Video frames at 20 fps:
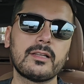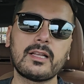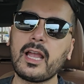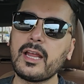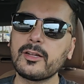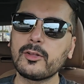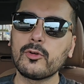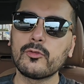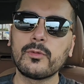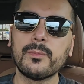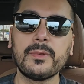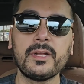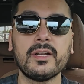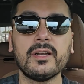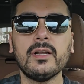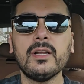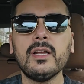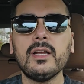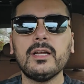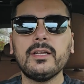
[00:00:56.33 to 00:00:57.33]
kind of go from
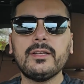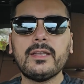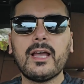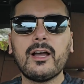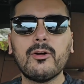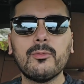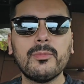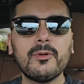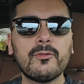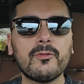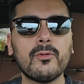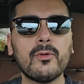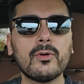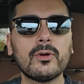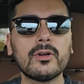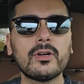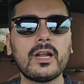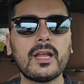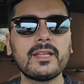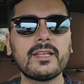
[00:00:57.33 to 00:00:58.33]
there. Now,
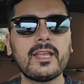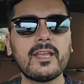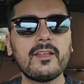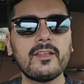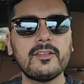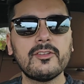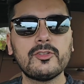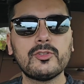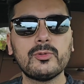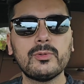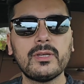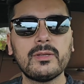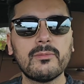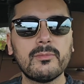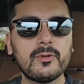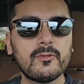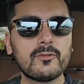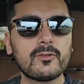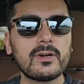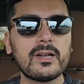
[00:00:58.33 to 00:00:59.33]
before I get into
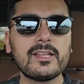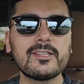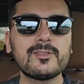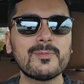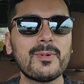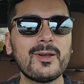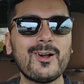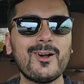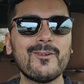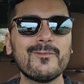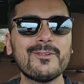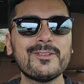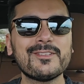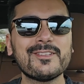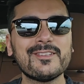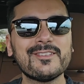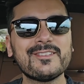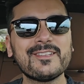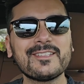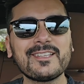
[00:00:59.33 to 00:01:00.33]
it, before I head to my
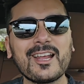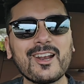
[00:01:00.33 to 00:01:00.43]
office and sit